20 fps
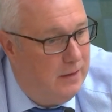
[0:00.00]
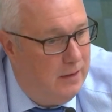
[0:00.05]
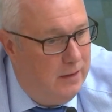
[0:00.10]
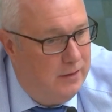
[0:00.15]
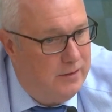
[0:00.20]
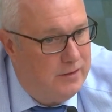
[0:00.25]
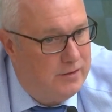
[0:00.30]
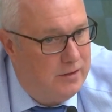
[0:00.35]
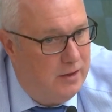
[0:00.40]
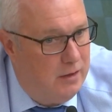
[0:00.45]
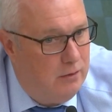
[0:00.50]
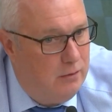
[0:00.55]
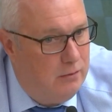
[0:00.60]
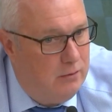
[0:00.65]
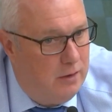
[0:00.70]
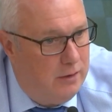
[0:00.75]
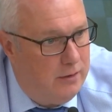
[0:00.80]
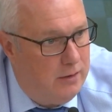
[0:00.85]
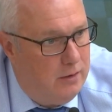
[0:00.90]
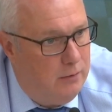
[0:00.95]
And
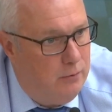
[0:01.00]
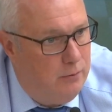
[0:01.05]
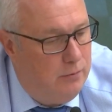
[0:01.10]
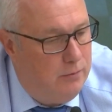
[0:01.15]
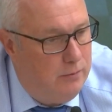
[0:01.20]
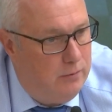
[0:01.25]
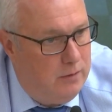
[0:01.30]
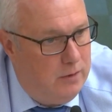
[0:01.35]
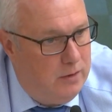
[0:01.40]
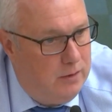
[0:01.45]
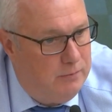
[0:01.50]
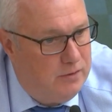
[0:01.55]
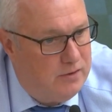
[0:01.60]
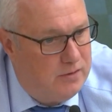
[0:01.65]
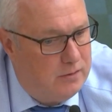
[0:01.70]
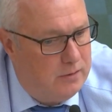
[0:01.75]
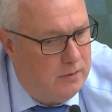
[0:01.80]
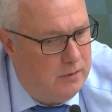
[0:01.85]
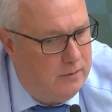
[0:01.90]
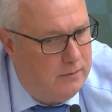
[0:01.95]
so it
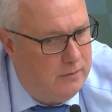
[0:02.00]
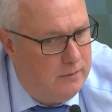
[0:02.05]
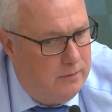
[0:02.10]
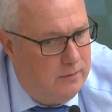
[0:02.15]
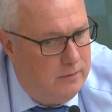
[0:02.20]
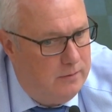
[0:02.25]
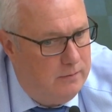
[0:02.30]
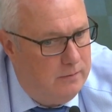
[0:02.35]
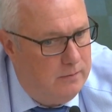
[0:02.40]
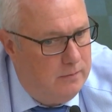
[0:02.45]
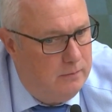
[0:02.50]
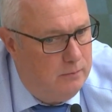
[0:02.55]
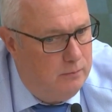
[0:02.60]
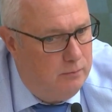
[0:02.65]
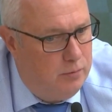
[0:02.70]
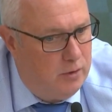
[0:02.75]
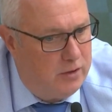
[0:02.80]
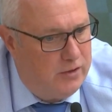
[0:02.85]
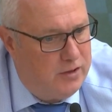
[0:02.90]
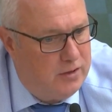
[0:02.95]
was
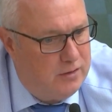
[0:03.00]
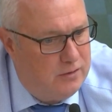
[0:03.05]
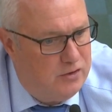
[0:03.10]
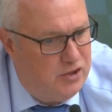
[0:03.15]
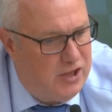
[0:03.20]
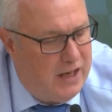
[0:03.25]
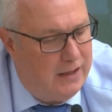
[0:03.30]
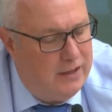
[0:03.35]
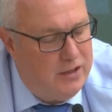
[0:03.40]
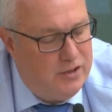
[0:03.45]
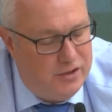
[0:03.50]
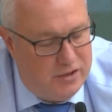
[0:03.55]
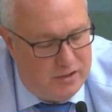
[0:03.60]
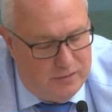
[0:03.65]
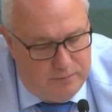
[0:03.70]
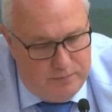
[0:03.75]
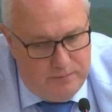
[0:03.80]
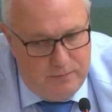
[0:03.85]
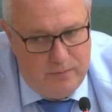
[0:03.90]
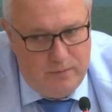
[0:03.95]
one of the
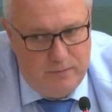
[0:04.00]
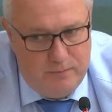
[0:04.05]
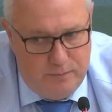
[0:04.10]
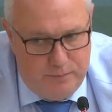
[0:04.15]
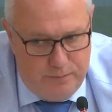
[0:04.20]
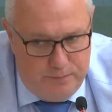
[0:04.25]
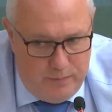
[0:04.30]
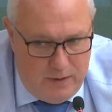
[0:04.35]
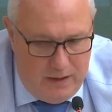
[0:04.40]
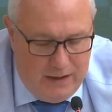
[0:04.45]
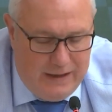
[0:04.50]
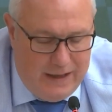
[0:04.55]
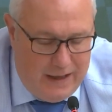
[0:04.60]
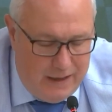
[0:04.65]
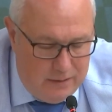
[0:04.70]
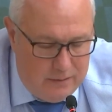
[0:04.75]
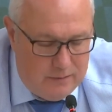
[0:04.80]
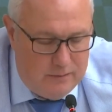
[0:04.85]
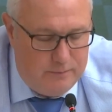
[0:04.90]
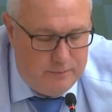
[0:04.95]
challenges,
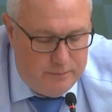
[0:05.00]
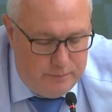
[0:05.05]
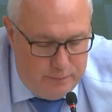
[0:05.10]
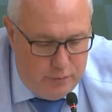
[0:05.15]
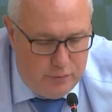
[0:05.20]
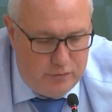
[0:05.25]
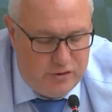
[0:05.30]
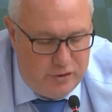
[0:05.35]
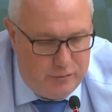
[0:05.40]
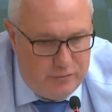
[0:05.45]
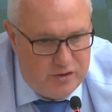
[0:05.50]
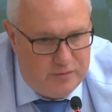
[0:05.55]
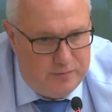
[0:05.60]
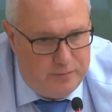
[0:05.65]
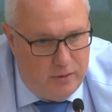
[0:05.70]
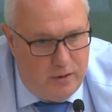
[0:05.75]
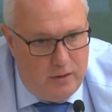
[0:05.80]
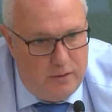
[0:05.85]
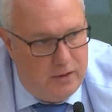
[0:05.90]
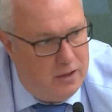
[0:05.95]
again, put to us
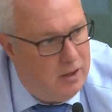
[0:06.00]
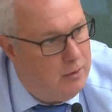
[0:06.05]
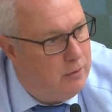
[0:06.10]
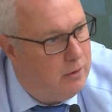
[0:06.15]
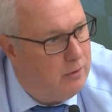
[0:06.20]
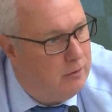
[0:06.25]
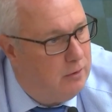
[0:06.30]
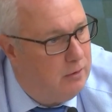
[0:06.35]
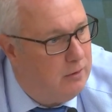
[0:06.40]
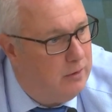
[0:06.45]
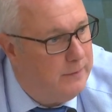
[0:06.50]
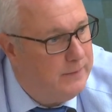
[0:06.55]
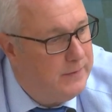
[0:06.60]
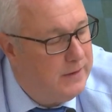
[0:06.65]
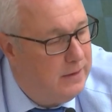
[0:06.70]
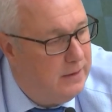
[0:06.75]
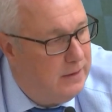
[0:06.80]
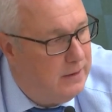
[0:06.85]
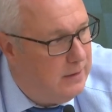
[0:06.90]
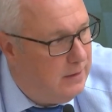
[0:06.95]
by the ORR
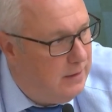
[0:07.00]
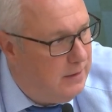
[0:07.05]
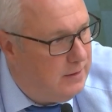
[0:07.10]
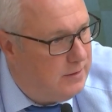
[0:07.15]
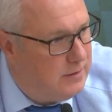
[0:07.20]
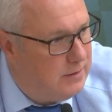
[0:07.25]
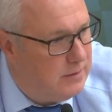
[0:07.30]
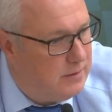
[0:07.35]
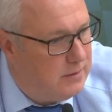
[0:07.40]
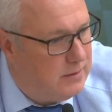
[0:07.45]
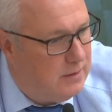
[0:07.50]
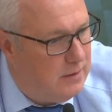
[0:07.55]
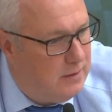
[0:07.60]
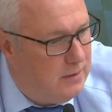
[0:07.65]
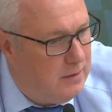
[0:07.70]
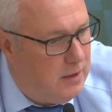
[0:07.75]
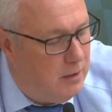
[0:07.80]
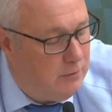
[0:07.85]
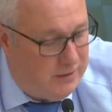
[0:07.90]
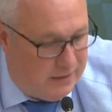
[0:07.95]
is,
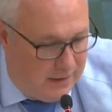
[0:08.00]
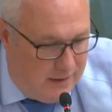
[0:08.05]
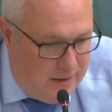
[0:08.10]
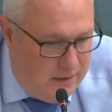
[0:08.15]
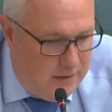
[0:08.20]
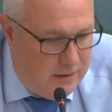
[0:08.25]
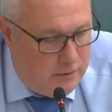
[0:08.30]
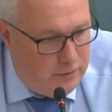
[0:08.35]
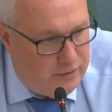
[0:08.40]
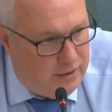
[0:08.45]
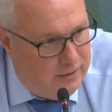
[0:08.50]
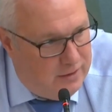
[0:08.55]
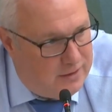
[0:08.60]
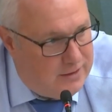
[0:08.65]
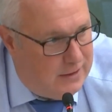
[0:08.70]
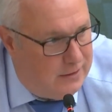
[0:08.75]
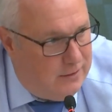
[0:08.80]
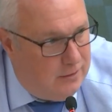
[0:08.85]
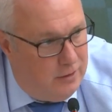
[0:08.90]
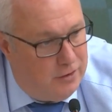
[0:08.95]
okay, you're looking at
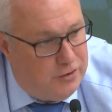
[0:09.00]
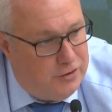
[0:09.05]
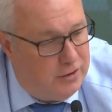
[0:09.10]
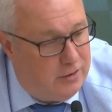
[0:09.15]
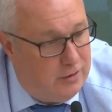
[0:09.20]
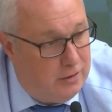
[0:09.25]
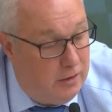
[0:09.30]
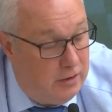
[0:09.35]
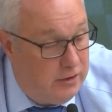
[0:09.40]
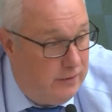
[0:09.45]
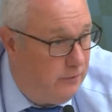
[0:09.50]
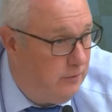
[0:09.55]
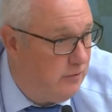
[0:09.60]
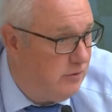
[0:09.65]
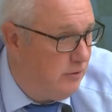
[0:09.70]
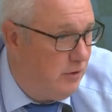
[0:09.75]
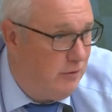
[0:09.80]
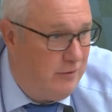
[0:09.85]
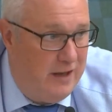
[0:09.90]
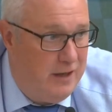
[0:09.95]
technology, Carl, you've done
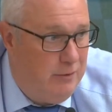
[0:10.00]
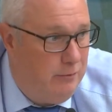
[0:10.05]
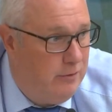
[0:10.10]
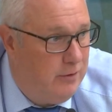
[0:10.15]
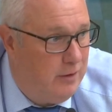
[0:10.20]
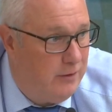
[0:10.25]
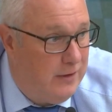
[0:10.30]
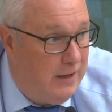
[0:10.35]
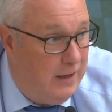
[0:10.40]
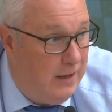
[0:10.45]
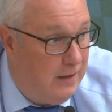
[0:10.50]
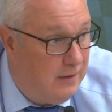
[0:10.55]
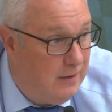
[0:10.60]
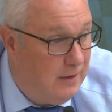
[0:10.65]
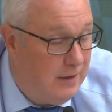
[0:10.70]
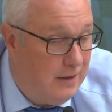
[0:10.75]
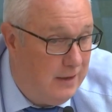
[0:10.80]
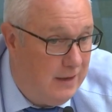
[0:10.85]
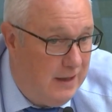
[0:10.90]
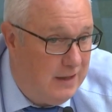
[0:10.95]
some great work there,
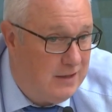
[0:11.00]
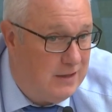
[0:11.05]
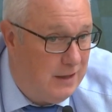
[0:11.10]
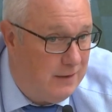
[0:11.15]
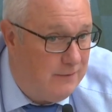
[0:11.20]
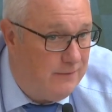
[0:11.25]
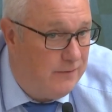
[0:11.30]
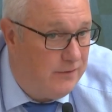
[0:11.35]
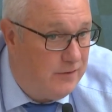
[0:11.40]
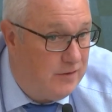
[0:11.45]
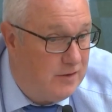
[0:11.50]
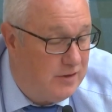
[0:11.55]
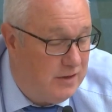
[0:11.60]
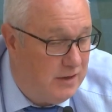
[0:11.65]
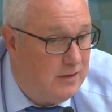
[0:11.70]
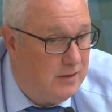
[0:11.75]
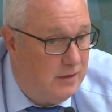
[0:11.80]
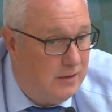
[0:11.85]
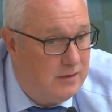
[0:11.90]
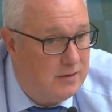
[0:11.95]
as have the
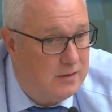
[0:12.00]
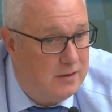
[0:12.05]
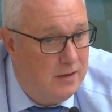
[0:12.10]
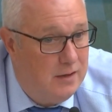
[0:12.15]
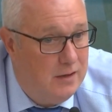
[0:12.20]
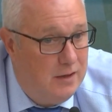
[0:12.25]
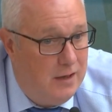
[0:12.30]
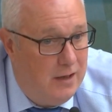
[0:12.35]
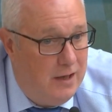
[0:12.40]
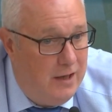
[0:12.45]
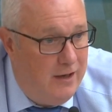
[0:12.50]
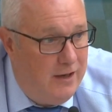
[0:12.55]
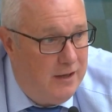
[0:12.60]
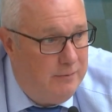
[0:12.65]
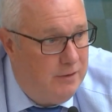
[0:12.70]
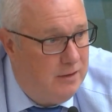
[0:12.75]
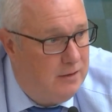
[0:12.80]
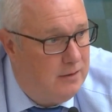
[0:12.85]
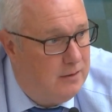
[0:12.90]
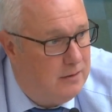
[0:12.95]
cities. How do
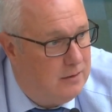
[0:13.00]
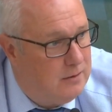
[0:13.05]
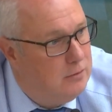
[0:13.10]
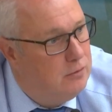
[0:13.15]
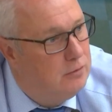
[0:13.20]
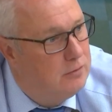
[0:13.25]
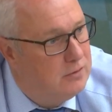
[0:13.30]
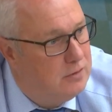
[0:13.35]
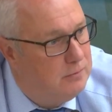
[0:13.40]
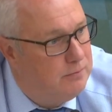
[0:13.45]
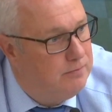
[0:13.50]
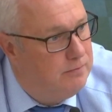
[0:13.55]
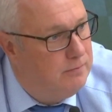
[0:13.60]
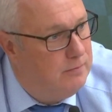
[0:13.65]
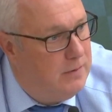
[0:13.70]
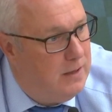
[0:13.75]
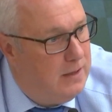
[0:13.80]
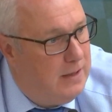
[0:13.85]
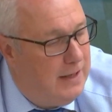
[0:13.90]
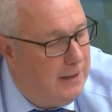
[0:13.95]
we look to
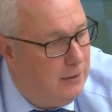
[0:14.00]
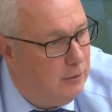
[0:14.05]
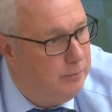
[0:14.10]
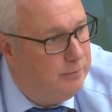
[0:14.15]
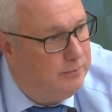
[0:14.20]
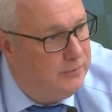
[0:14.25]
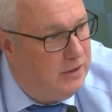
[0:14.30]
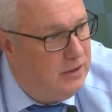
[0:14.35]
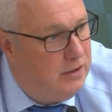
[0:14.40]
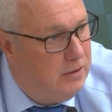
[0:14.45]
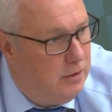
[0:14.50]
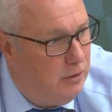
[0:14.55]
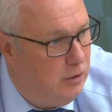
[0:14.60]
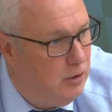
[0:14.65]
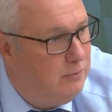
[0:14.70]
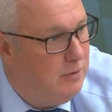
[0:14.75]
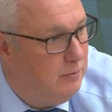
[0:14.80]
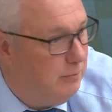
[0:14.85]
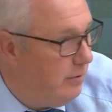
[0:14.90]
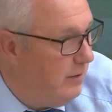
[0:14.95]
help the
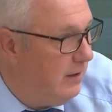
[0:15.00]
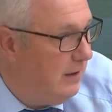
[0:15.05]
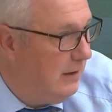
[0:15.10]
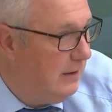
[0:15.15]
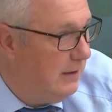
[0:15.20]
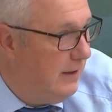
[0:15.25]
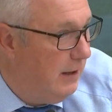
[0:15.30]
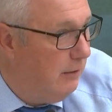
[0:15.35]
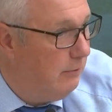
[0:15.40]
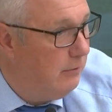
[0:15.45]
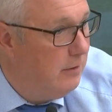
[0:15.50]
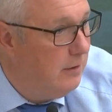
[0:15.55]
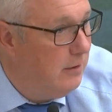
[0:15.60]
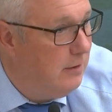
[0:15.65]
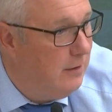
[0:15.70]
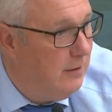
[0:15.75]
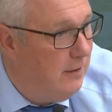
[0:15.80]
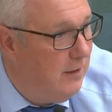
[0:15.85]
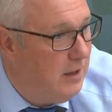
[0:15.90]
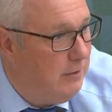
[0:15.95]
human being now?
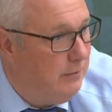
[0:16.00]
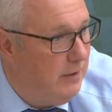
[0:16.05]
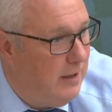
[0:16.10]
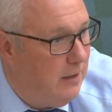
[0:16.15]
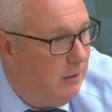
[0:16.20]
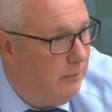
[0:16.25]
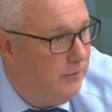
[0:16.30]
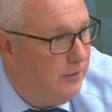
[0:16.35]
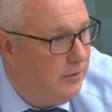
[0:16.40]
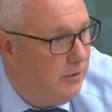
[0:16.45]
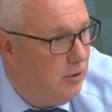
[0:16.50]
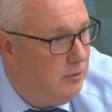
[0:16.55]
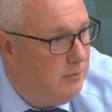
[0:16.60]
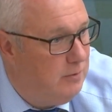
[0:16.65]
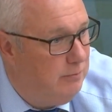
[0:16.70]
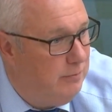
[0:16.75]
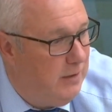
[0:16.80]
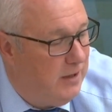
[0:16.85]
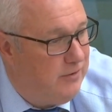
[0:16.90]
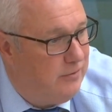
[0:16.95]
How do we help the
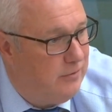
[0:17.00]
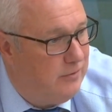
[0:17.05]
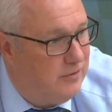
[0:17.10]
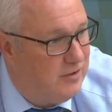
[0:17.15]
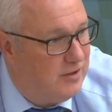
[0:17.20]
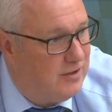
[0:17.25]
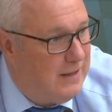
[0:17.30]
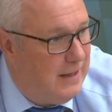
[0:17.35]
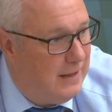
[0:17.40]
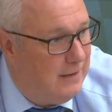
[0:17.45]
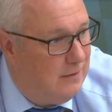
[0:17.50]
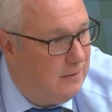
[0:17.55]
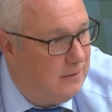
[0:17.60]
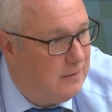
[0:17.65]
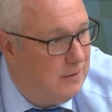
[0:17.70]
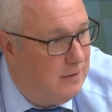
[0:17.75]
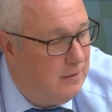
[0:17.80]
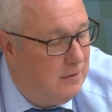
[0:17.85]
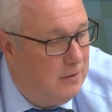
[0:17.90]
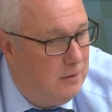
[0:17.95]
human better
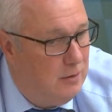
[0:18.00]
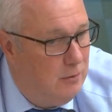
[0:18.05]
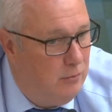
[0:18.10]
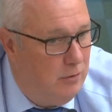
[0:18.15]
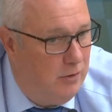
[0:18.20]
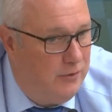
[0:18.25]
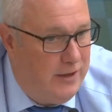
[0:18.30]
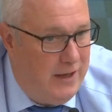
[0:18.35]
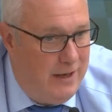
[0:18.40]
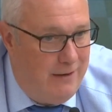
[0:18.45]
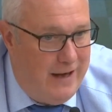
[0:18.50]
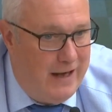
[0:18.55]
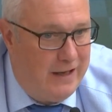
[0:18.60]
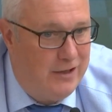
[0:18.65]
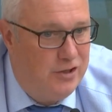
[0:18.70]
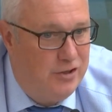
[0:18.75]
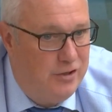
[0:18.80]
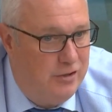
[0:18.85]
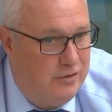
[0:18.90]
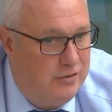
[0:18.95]
understand what their
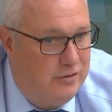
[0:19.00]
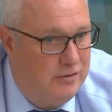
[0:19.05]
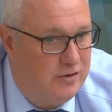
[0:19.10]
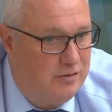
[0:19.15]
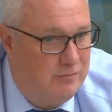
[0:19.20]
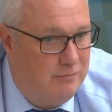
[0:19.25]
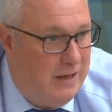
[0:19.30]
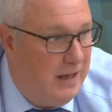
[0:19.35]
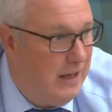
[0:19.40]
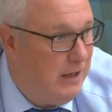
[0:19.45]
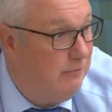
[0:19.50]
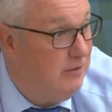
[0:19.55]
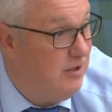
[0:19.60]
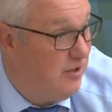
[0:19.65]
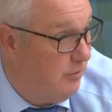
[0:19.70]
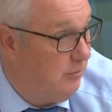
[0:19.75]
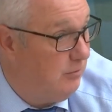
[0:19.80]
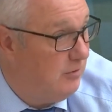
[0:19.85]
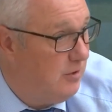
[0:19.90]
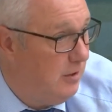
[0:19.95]
actions may
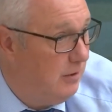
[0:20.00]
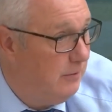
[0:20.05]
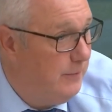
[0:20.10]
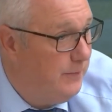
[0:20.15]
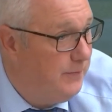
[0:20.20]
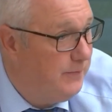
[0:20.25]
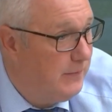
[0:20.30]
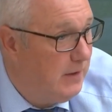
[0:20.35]
result in?